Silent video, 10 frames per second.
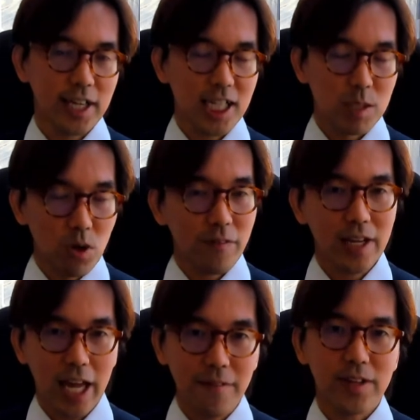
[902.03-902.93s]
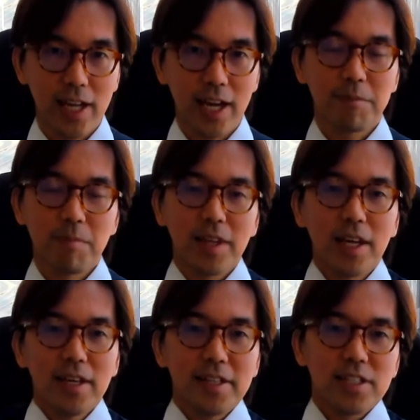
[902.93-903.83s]
it's moving every day.
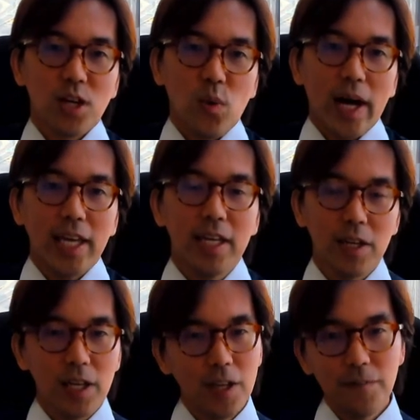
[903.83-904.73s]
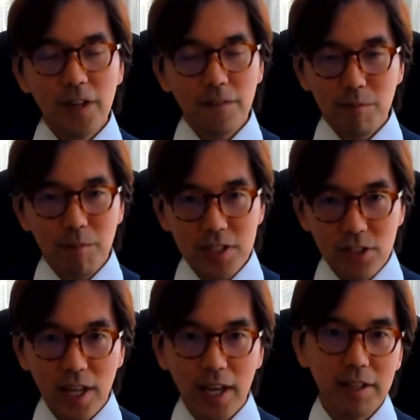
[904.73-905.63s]
So uh, e even if you miss
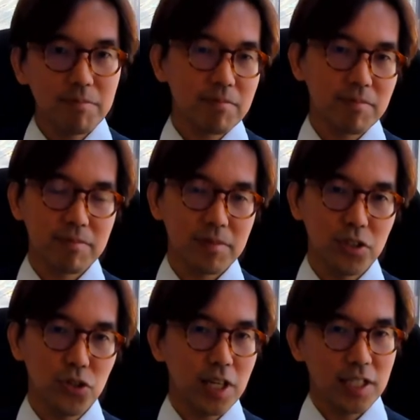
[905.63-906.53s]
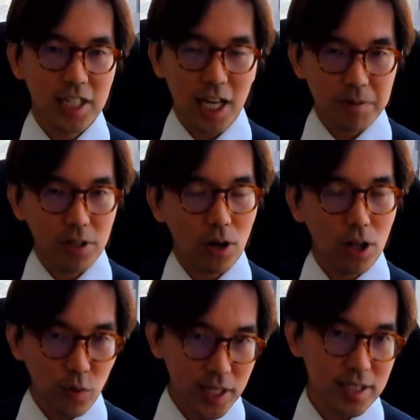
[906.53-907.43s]
today, you can capture
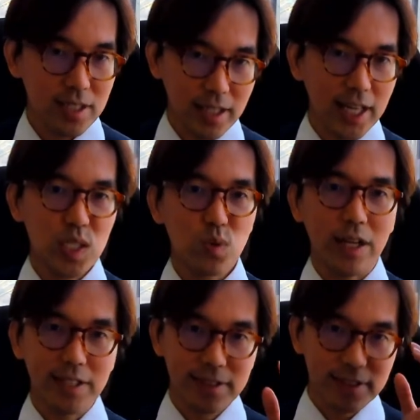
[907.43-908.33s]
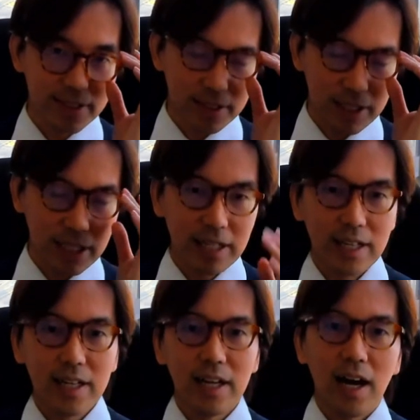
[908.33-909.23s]
always next one.
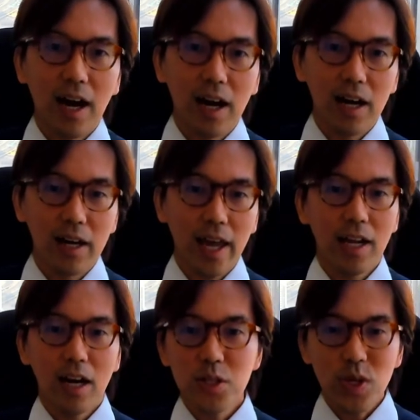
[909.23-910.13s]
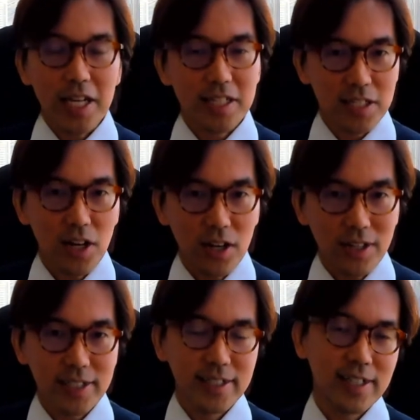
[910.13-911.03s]
Uh, and also, as I
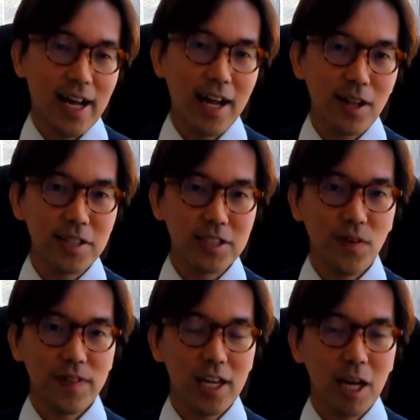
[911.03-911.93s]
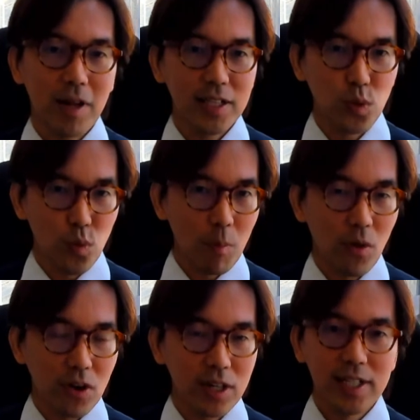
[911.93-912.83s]
talk, I also think about one
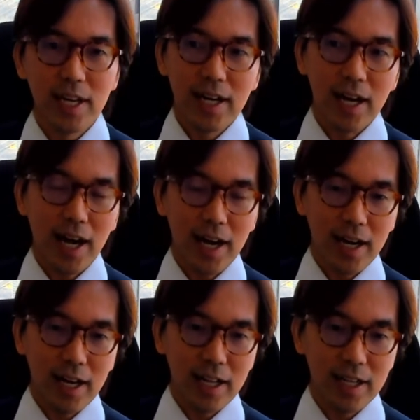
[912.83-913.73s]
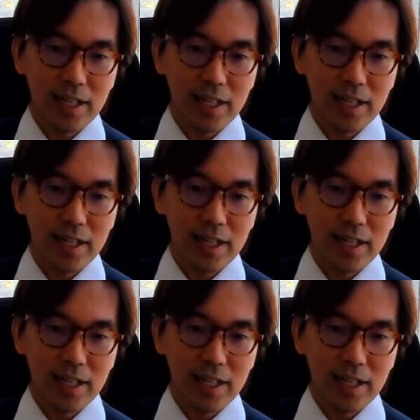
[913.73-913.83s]
more uh,